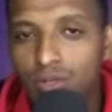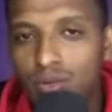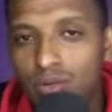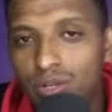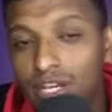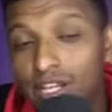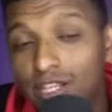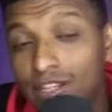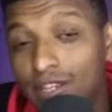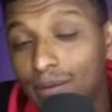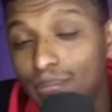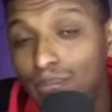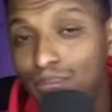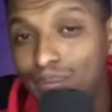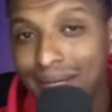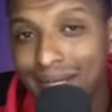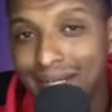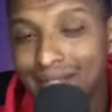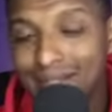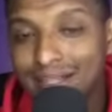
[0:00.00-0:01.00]
you need the
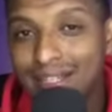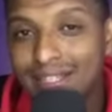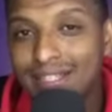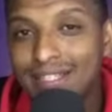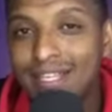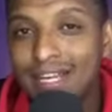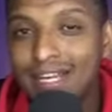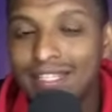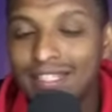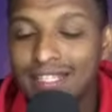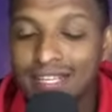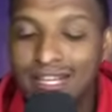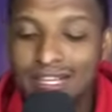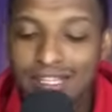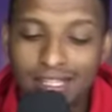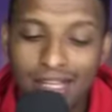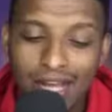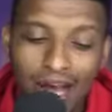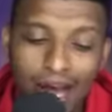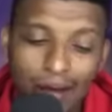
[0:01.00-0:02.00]
best
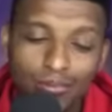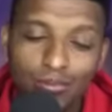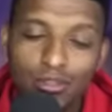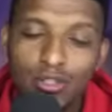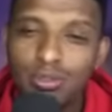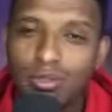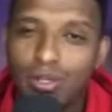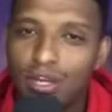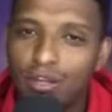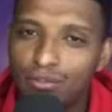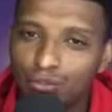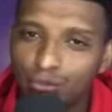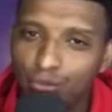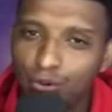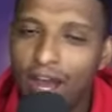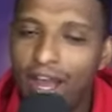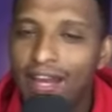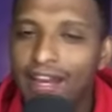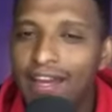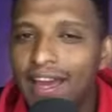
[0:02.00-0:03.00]
statistics app that you can
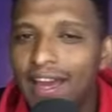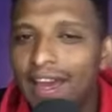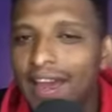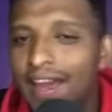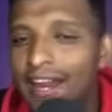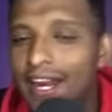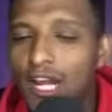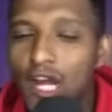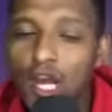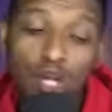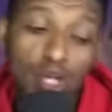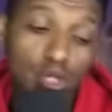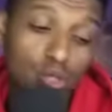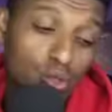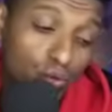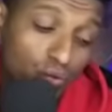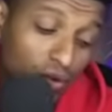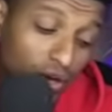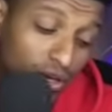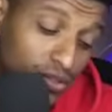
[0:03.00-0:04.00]
find and
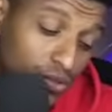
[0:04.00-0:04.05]
so far,